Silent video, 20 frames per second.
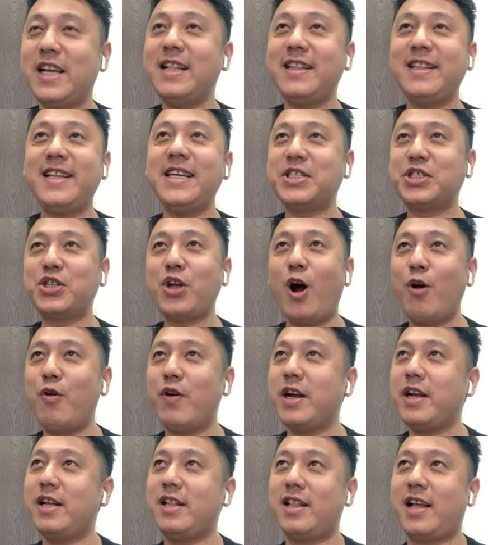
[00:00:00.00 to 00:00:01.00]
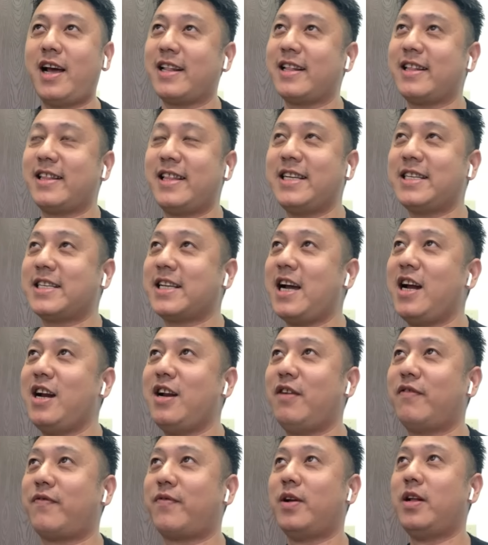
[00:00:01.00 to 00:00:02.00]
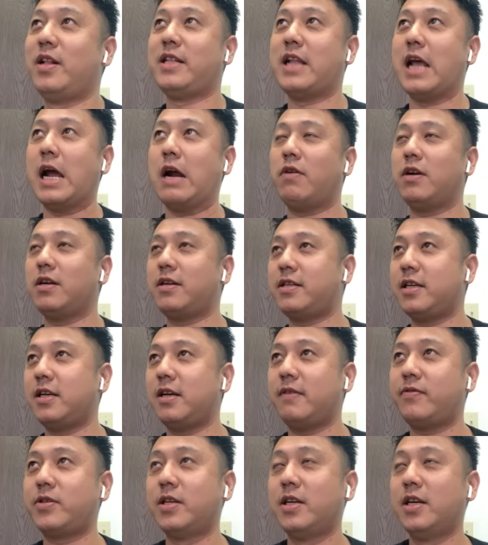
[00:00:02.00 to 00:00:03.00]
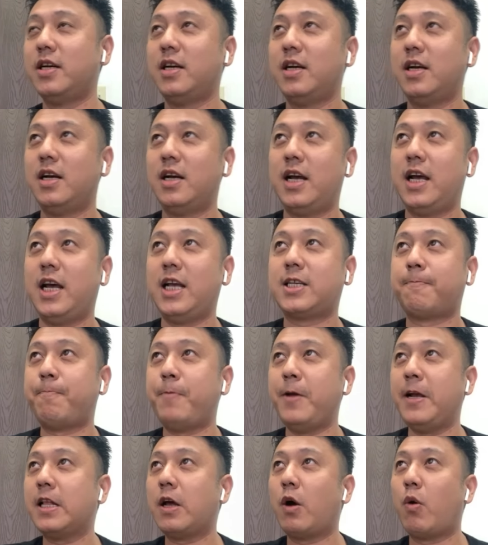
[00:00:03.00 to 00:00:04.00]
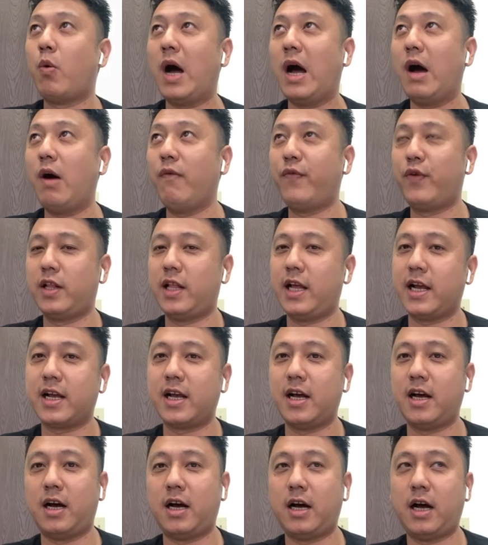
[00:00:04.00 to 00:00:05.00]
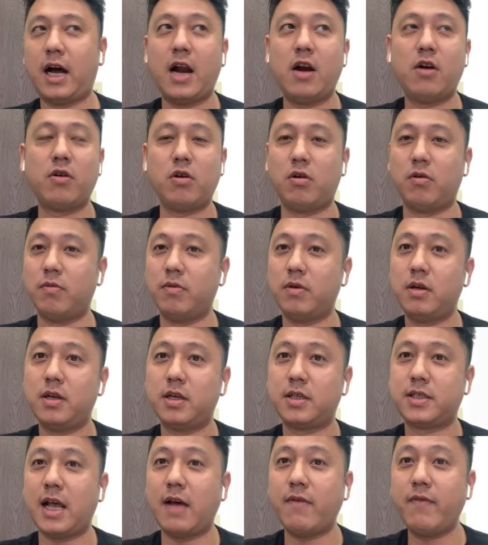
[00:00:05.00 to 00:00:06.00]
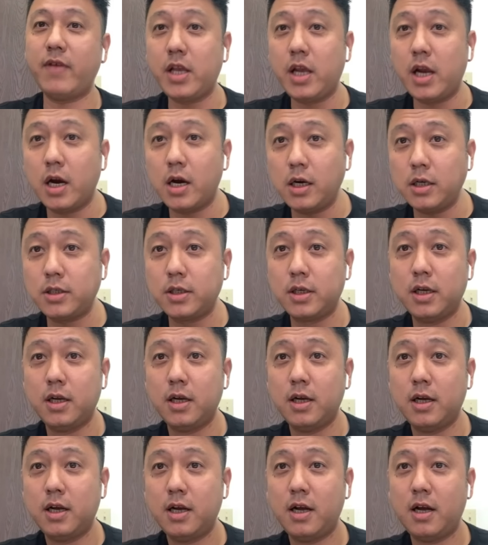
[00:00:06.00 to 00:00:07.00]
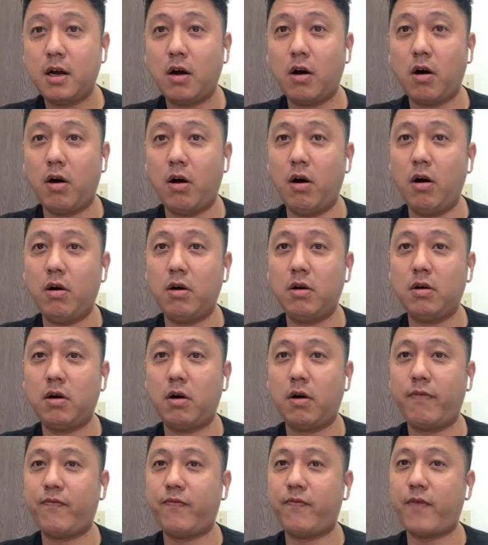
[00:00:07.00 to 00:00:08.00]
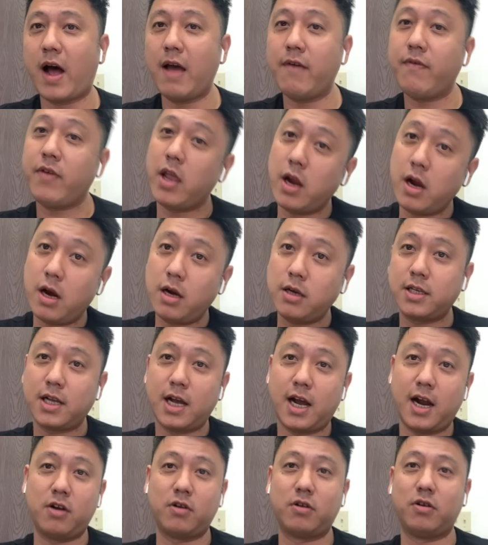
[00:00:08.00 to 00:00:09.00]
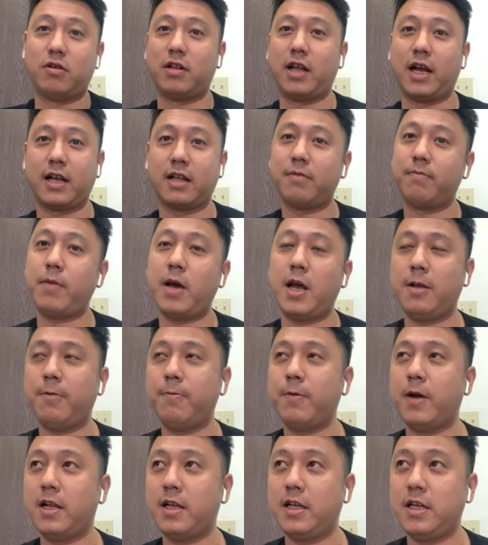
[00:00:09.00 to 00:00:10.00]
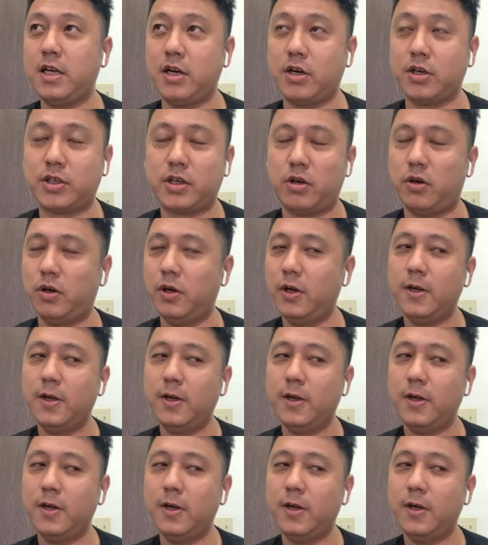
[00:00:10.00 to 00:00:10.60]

this story, like this kind of narrative, it's been a while for like, I don't know, 7 years or 5 years. I don't know, like many years. So